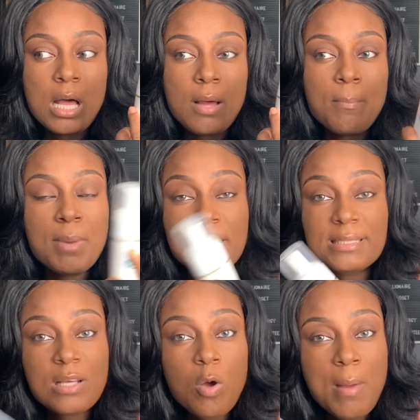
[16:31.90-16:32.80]
months
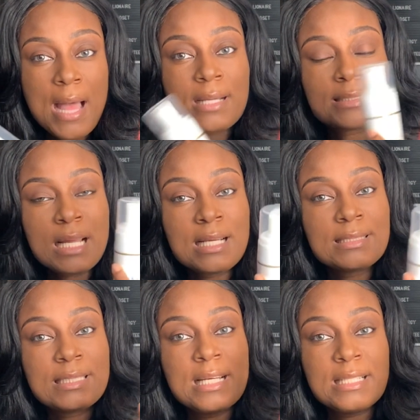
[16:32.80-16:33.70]
go by, because like I
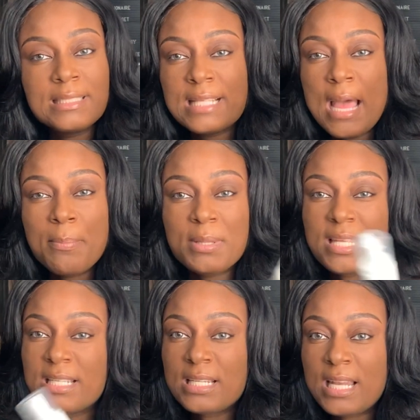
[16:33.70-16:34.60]
said, this happened
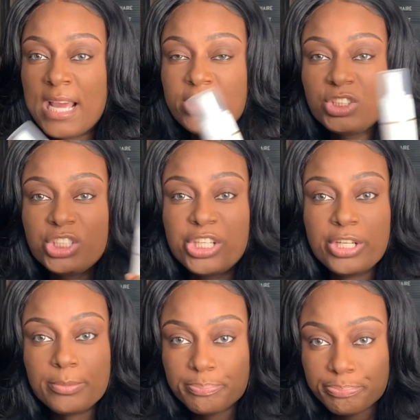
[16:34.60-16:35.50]
in the last
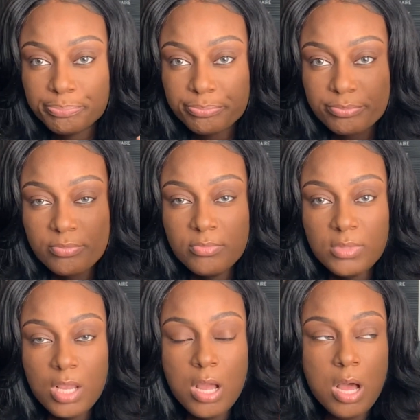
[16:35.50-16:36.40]
year.
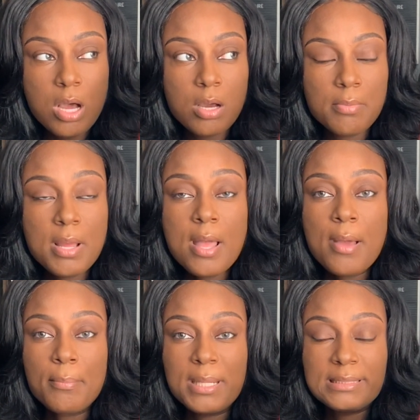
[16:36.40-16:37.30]

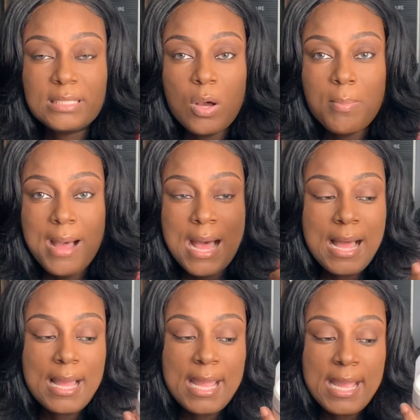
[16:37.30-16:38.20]
Months go
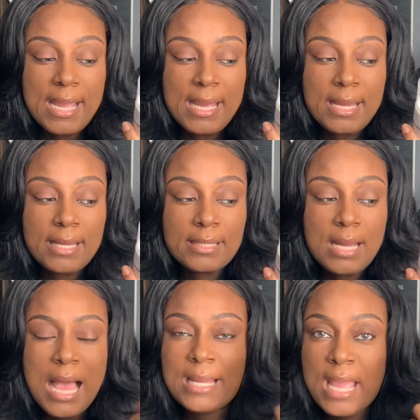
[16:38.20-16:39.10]
by and
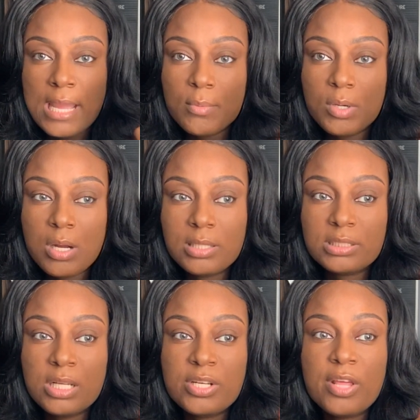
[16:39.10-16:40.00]
I came across
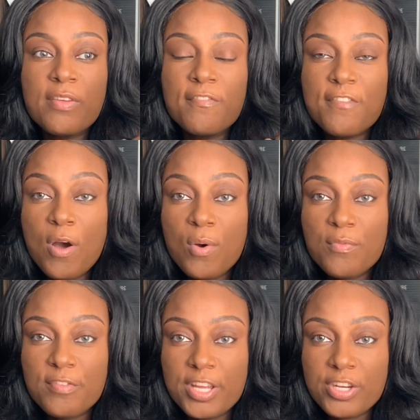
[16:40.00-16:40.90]
another foam
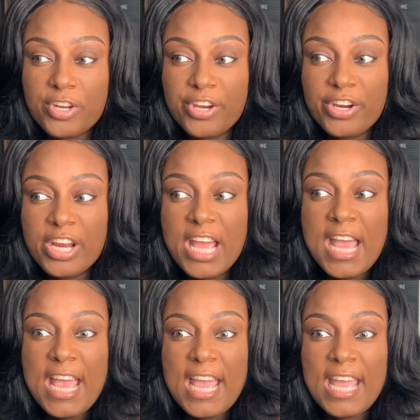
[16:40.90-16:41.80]
vendor,
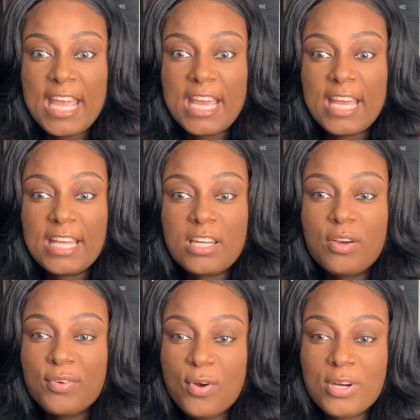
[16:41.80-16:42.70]
and
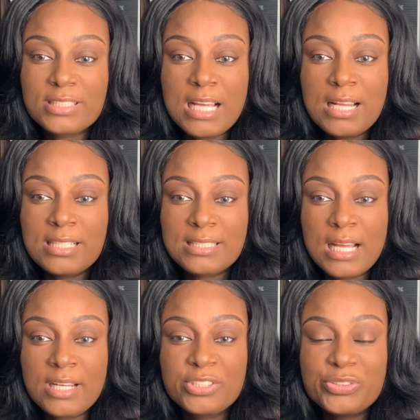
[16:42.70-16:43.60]
of course I
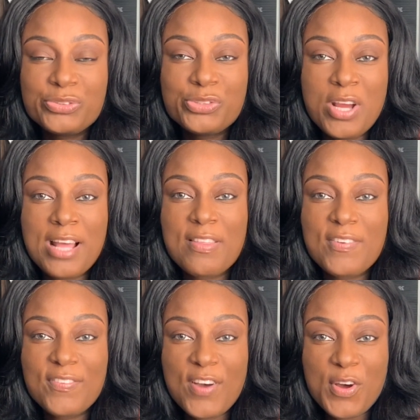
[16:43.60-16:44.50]
decided to try the
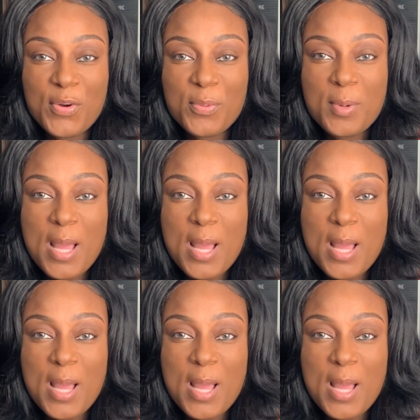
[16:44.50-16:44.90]
foam.